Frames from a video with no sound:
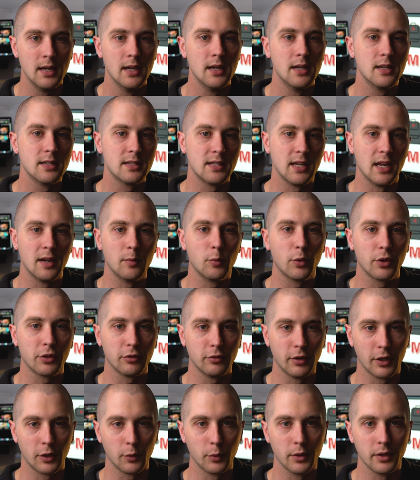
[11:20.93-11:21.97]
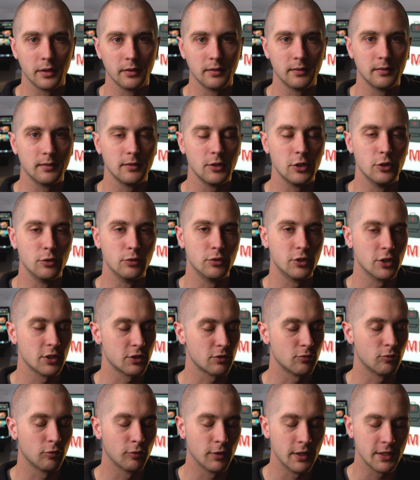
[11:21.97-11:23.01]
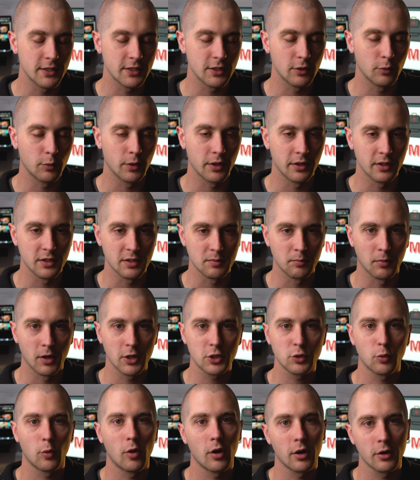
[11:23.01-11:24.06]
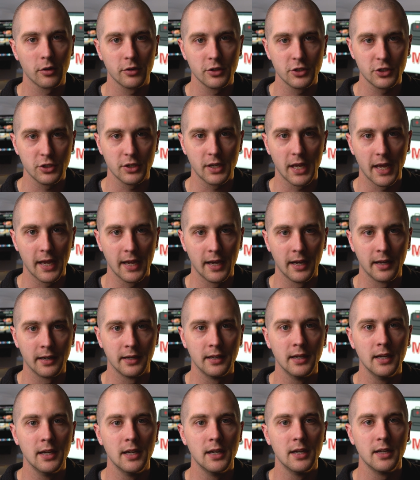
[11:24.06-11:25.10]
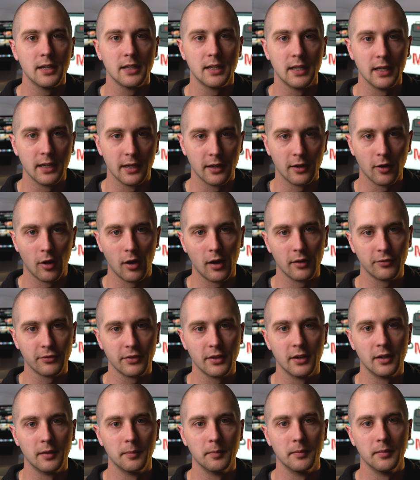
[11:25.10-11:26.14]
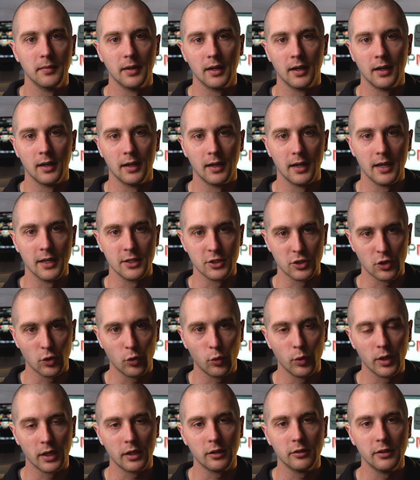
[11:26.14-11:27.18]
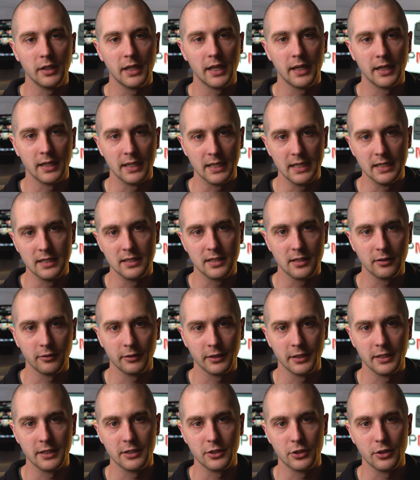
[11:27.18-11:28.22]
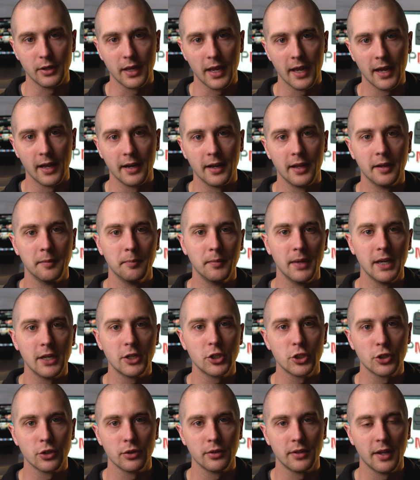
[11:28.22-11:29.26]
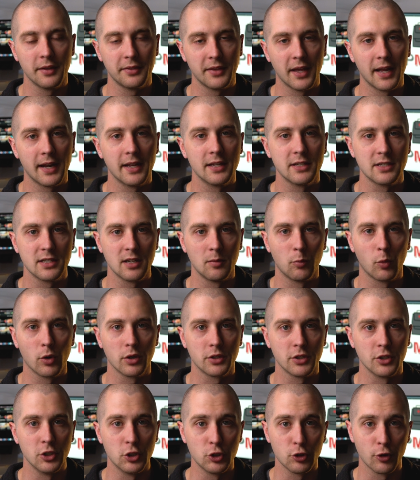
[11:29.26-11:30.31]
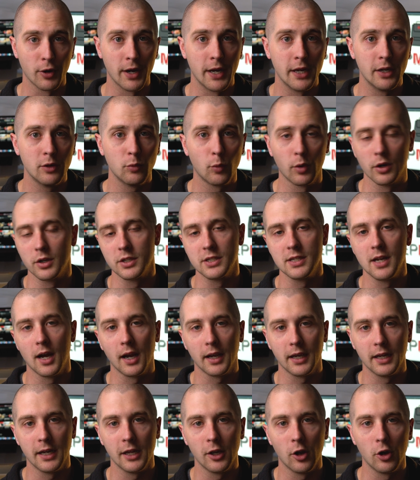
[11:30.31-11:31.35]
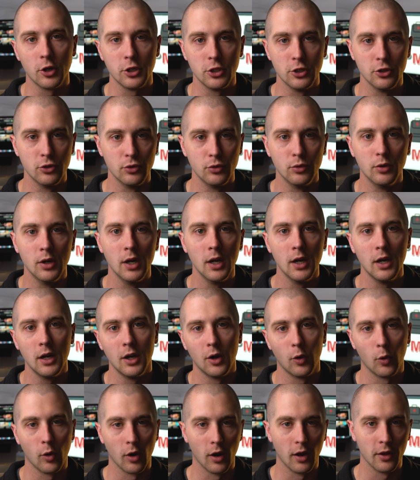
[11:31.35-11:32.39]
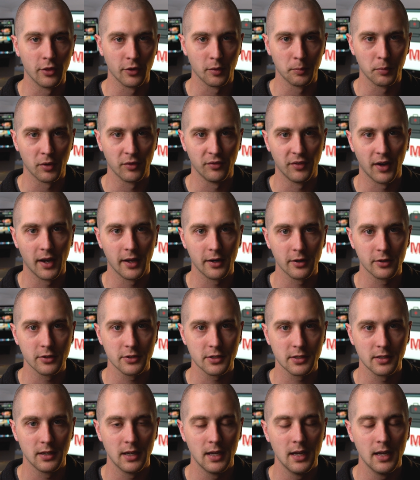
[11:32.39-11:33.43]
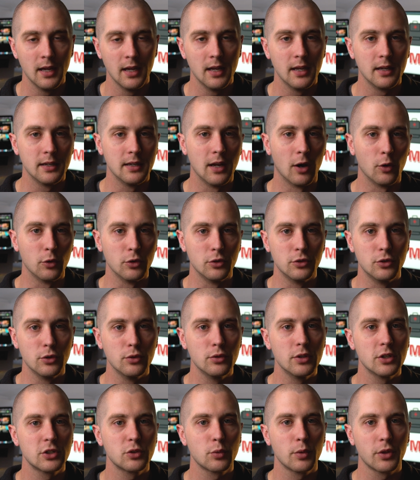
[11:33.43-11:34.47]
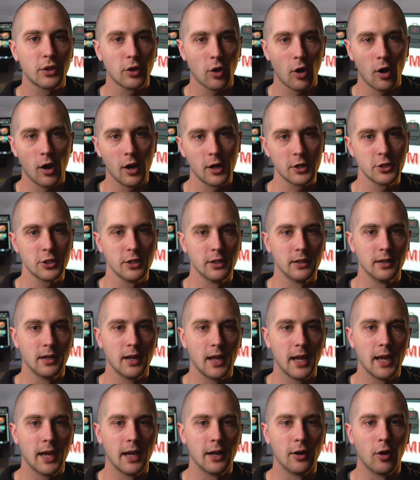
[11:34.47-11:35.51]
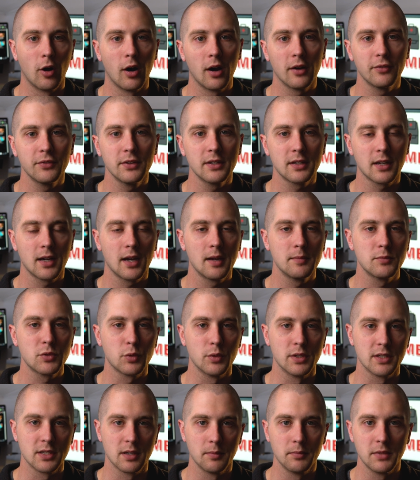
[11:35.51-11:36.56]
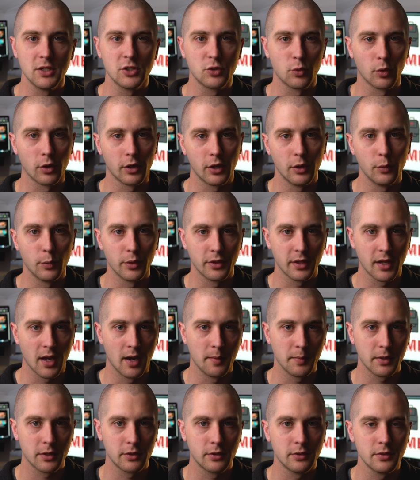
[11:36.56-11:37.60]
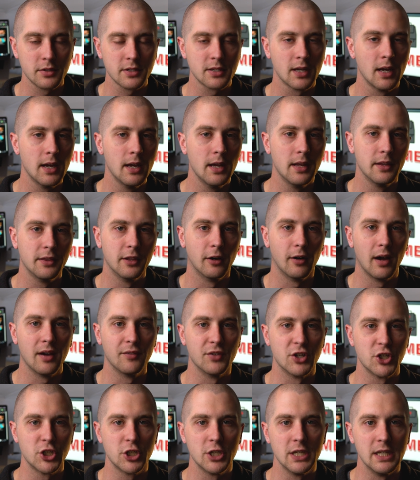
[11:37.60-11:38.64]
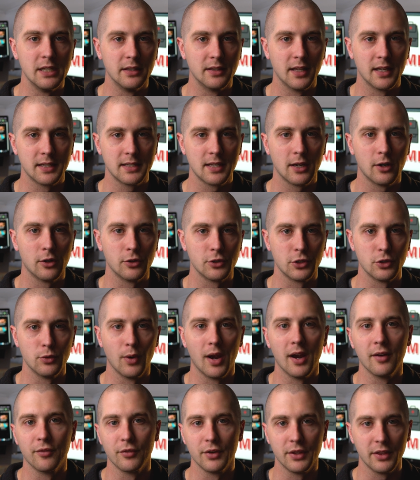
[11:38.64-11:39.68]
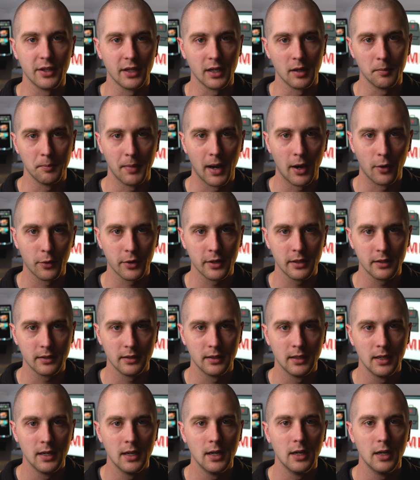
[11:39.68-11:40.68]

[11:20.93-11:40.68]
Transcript: Same with liquid. You just rinse it with as much water as you can, get it off them as quickly and easily as you can, and make sure that that has somewhere to drain where it's not getting on you or other providers. Now, do this with caution. And oftentimes when somebody's working with chemicals, they'll have a sheet that tells you everything about it.